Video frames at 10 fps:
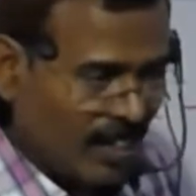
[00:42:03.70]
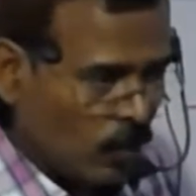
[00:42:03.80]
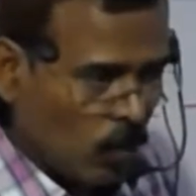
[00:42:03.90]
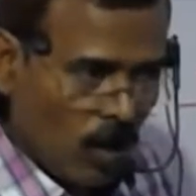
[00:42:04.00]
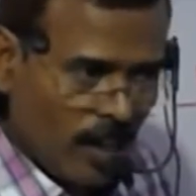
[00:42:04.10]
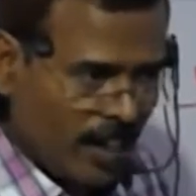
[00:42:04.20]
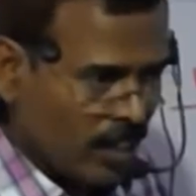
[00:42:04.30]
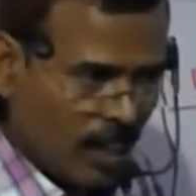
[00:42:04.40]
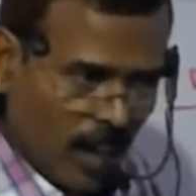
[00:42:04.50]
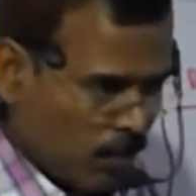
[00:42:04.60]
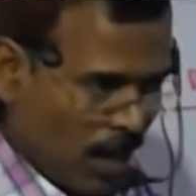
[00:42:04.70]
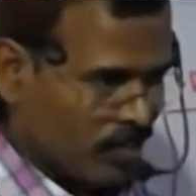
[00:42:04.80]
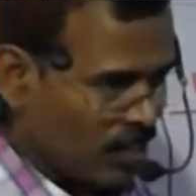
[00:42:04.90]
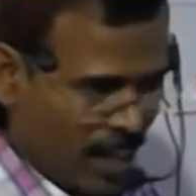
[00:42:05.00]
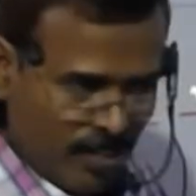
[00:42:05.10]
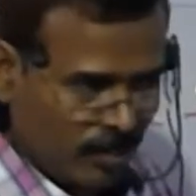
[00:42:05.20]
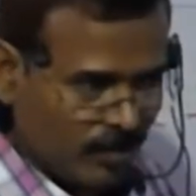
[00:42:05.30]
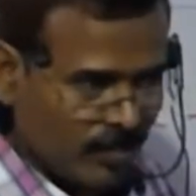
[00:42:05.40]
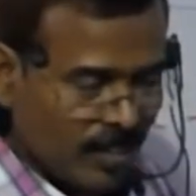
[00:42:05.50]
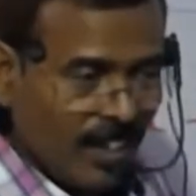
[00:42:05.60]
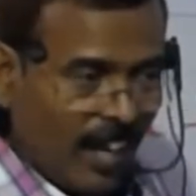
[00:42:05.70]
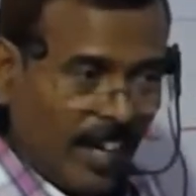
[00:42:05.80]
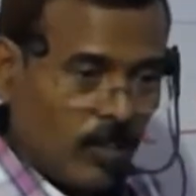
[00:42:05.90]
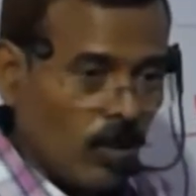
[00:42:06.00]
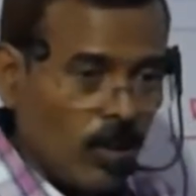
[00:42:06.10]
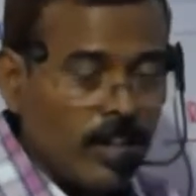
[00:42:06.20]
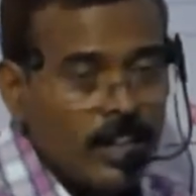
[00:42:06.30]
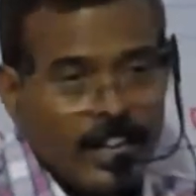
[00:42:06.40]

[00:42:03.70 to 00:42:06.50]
is involved in carboxylation. I told